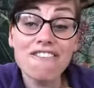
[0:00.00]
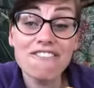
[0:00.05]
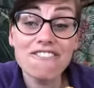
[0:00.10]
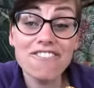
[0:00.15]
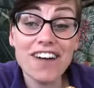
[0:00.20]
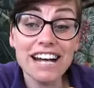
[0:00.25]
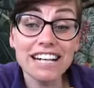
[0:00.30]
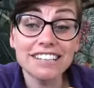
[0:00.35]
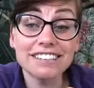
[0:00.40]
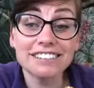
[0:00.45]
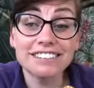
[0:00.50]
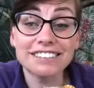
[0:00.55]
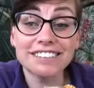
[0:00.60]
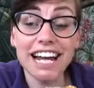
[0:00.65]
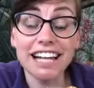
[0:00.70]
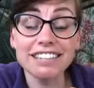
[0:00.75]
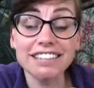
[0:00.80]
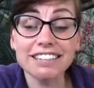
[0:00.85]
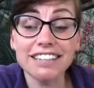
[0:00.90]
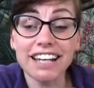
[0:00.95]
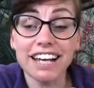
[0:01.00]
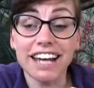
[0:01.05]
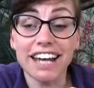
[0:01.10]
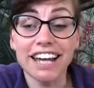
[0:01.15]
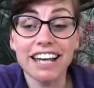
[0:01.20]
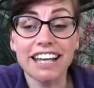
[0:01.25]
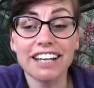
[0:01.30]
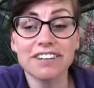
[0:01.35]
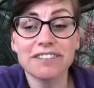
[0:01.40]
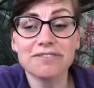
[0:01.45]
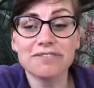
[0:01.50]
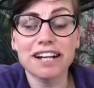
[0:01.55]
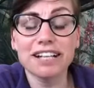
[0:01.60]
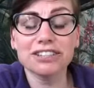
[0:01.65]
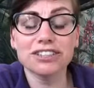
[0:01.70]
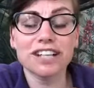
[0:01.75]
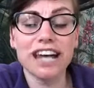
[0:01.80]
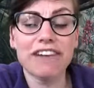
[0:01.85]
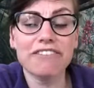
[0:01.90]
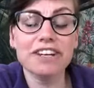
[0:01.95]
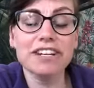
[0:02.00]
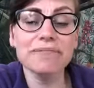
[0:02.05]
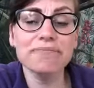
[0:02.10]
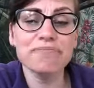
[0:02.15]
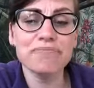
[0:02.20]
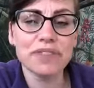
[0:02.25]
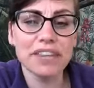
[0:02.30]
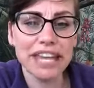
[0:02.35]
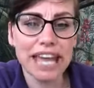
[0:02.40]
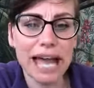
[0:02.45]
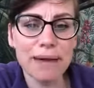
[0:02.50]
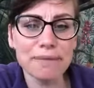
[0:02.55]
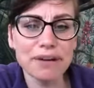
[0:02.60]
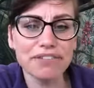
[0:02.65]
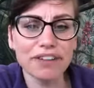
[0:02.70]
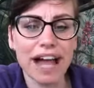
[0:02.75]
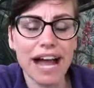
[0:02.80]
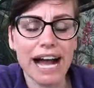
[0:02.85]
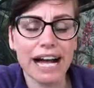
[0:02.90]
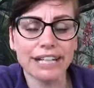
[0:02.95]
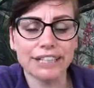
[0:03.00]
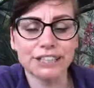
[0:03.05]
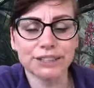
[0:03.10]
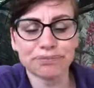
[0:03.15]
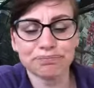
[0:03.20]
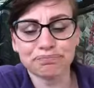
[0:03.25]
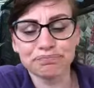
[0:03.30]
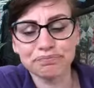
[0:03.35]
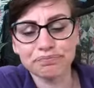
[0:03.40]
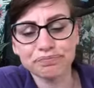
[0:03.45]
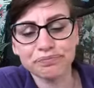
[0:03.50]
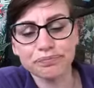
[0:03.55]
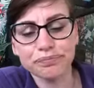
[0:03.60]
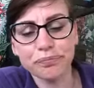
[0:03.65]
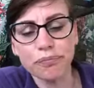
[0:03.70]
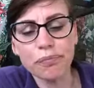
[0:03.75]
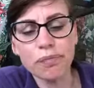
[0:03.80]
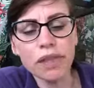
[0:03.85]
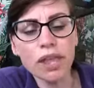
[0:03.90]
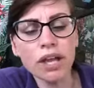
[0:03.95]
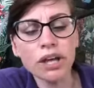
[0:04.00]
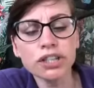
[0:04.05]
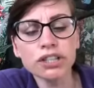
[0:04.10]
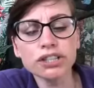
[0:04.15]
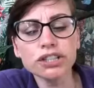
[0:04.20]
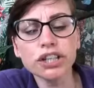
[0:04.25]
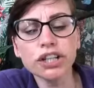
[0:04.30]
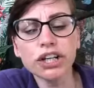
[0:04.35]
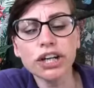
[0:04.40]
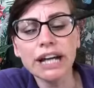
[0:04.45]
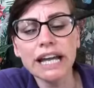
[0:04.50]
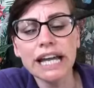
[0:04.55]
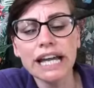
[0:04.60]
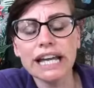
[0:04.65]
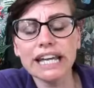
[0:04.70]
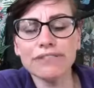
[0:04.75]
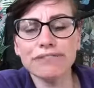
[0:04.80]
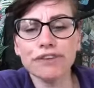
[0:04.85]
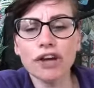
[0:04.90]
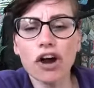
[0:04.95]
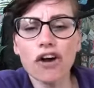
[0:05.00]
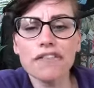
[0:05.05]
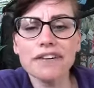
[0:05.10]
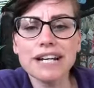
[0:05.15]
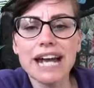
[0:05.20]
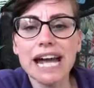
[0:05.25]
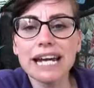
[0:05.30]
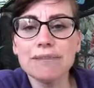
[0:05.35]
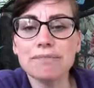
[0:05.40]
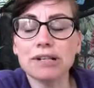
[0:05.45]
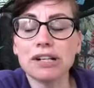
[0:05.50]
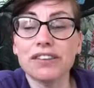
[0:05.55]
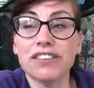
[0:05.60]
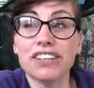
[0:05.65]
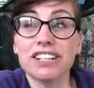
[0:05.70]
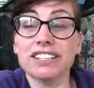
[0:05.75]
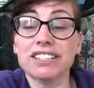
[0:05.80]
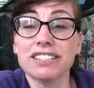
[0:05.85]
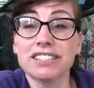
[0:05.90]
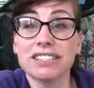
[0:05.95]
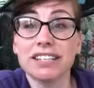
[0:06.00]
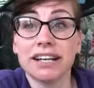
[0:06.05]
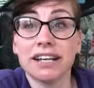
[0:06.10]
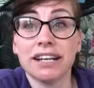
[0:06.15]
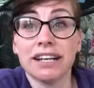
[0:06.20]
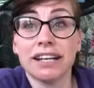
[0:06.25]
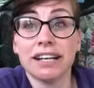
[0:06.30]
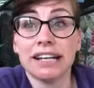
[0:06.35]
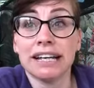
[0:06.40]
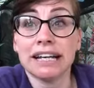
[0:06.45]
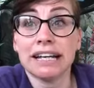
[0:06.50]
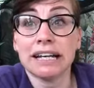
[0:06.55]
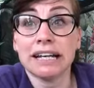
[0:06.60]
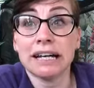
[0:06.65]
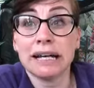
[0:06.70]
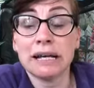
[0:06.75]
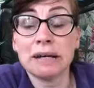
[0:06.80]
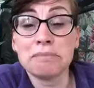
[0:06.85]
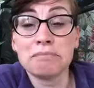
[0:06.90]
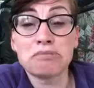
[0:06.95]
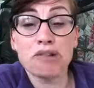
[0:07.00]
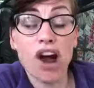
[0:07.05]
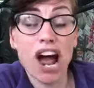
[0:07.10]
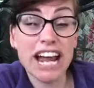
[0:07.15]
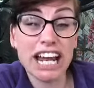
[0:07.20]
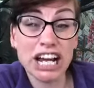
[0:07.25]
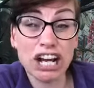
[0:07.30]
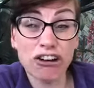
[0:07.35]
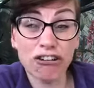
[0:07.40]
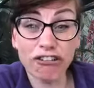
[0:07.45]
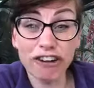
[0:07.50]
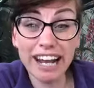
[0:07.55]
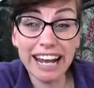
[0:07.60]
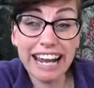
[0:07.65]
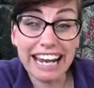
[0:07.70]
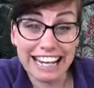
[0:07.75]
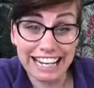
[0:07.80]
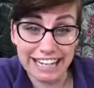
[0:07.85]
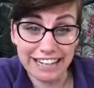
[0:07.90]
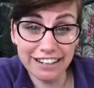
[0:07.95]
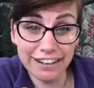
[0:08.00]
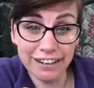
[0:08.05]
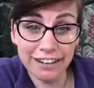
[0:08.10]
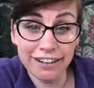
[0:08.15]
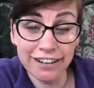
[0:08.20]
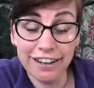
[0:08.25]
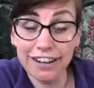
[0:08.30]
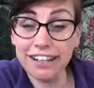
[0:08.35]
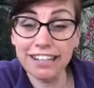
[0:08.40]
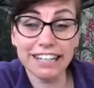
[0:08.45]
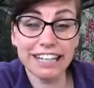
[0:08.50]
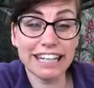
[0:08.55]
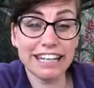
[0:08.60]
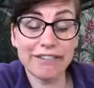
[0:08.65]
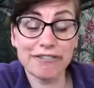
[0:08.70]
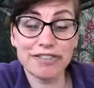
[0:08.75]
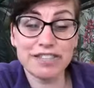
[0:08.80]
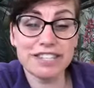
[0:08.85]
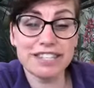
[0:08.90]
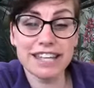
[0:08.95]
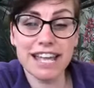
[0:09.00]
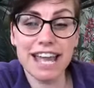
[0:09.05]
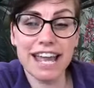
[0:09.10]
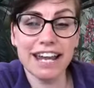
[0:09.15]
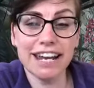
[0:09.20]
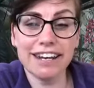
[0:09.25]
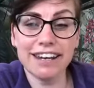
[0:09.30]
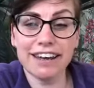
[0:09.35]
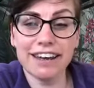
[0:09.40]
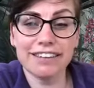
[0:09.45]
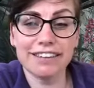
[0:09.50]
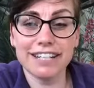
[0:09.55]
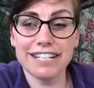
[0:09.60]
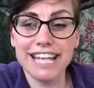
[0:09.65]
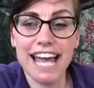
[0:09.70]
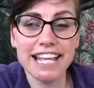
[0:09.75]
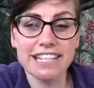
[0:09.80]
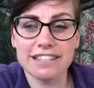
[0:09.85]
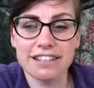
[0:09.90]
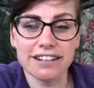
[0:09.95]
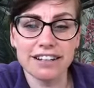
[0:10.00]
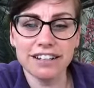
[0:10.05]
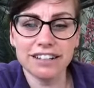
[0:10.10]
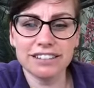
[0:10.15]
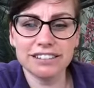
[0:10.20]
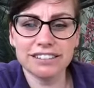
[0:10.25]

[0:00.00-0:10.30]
Fantastic! Well done, Aaron. Camouflage. So if you're an animal that's bright green and lives in the desert,